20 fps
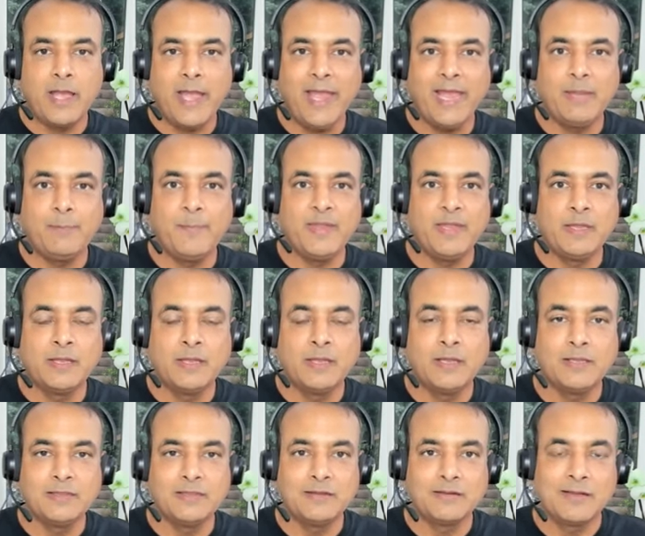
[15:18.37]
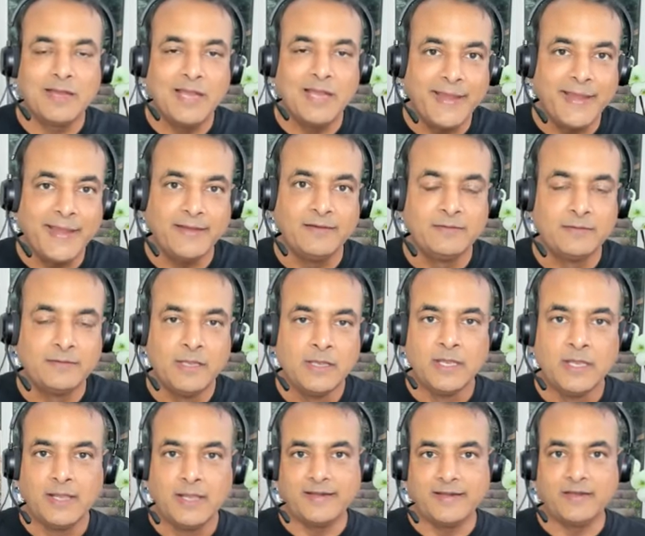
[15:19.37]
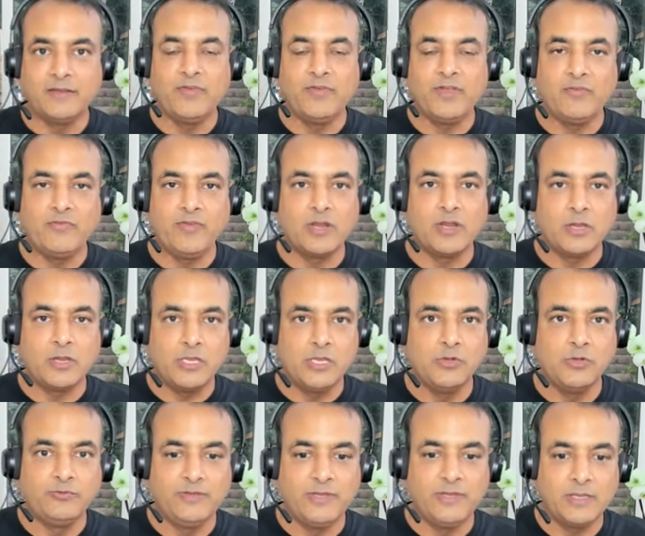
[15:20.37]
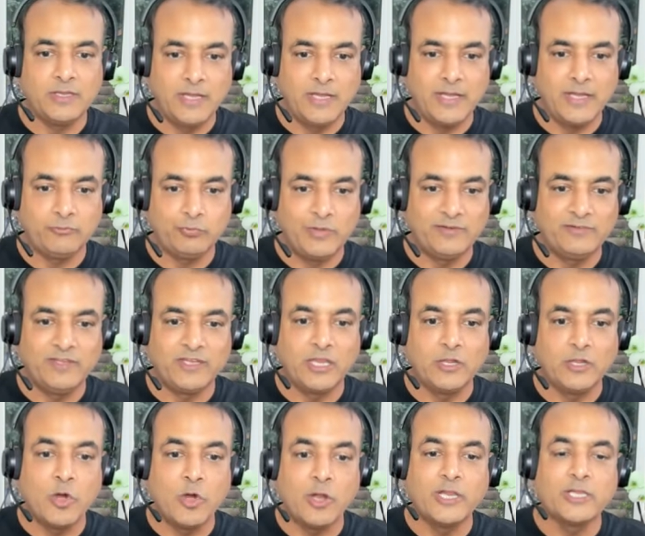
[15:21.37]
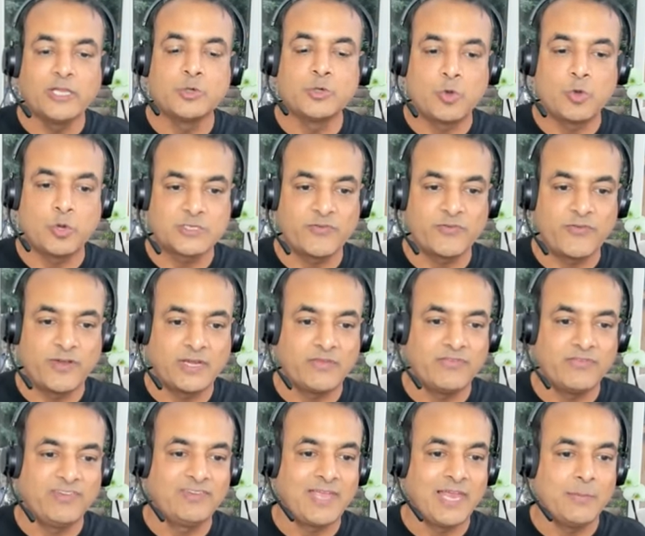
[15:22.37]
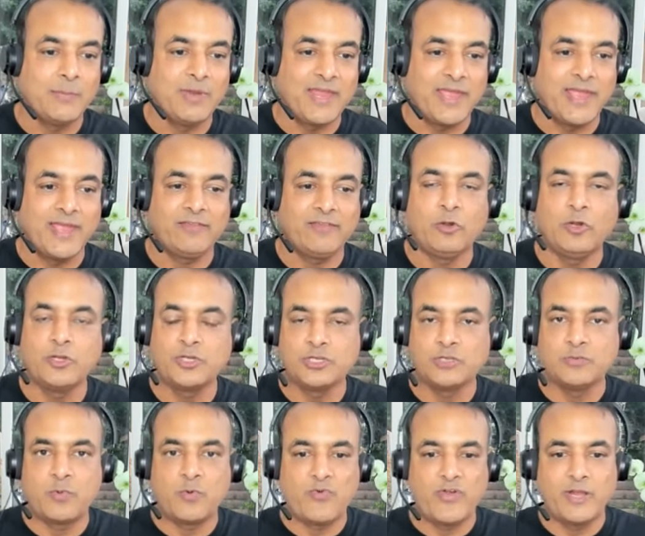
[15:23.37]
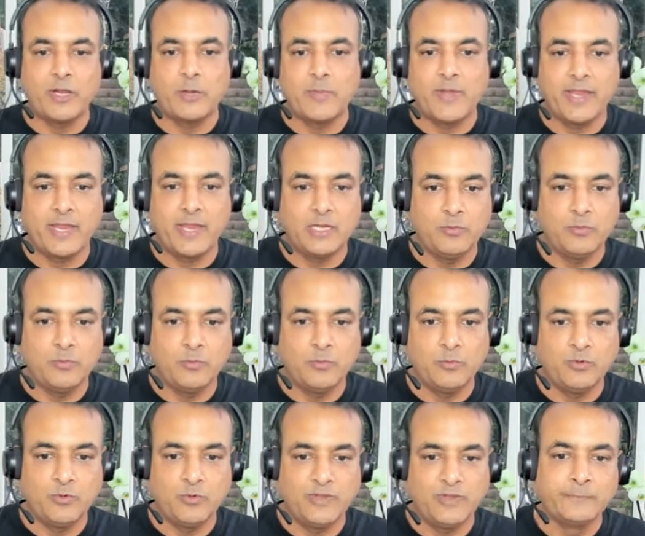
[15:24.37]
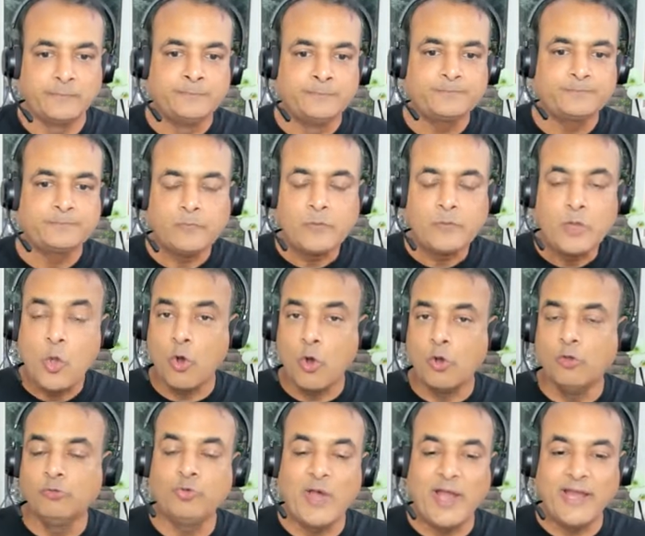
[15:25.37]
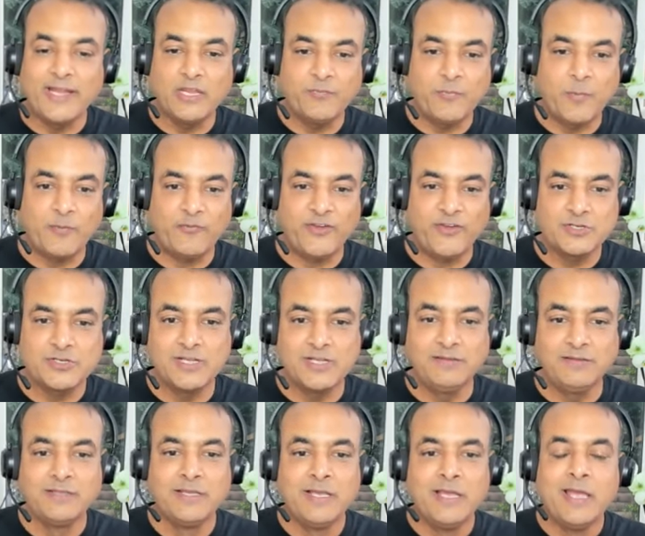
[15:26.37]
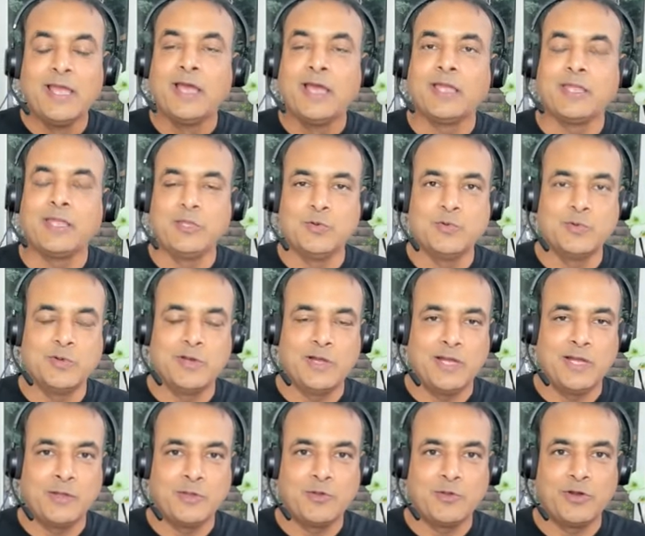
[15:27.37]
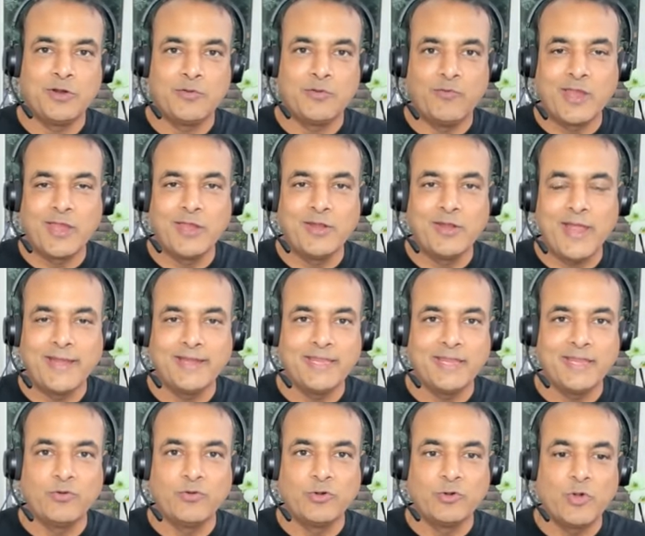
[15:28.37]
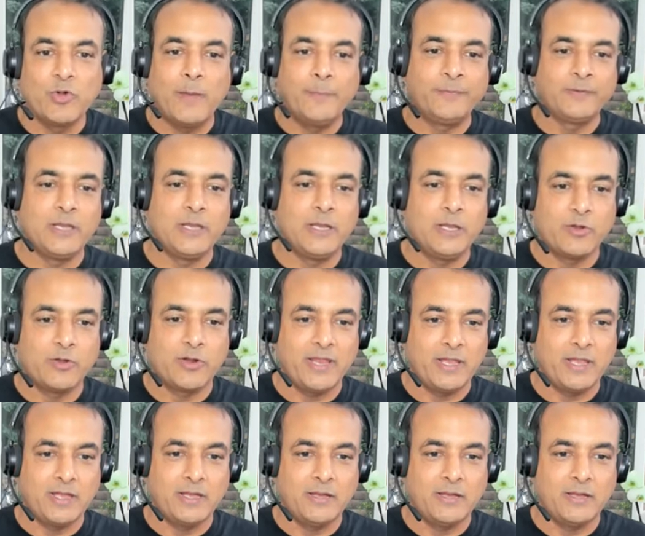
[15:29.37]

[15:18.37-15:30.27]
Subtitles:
helping the clients. That is where we are using as well, seeking knowledge to cost-effective and scalable AI solutions provided by AWS. Also, IT professionals, you're working in IT and want to upskill your